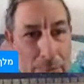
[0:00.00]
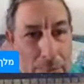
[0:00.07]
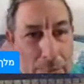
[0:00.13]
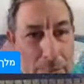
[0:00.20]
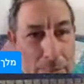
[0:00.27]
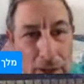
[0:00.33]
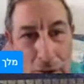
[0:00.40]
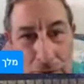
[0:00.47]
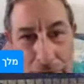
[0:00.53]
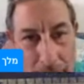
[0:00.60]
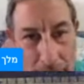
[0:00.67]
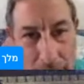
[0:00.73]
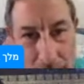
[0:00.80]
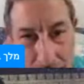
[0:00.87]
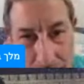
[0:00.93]
book of
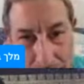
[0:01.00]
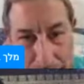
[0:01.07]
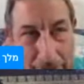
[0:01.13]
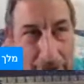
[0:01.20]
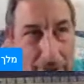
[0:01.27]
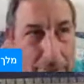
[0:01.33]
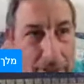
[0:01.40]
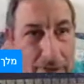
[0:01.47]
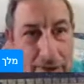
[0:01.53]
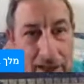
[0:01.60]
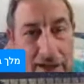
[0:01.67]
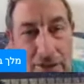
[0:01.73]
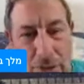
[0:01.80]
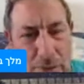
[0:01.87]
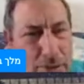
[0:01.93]
Numbers, we go from
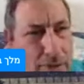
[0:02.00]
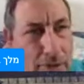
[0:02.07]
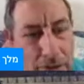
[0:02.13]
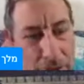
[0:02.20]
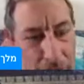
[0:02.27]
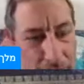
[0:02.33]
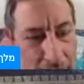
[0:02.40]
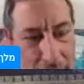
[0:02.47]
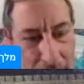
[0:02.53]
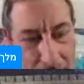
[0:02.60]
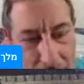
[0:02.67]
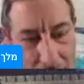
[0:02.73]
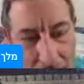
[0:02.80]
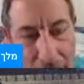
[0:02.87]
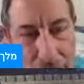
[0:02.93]
in the 40th year,
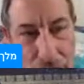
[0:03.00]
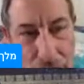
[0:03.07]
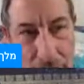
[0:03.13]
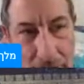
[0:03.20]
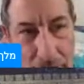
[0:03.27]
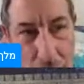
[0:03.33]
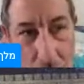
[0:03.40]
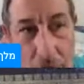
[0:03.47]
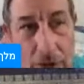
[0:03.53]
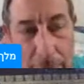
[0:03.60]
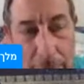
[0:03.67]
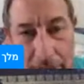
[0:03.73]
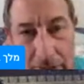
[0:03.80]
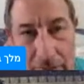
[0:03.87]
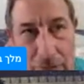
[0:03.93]
right? It skips
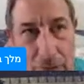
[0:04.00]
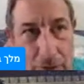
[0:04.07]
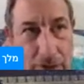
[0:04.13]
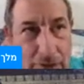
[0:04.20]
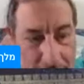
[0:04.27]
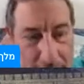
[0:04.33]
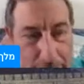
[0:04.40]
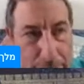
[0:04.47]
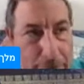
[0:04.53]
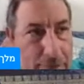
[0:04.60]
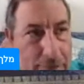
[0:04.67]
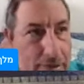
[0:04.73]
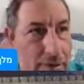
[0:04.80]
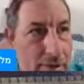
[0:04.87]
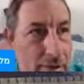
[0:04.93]
very
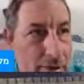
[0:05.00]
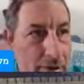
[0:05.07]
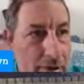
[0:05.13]
quickly.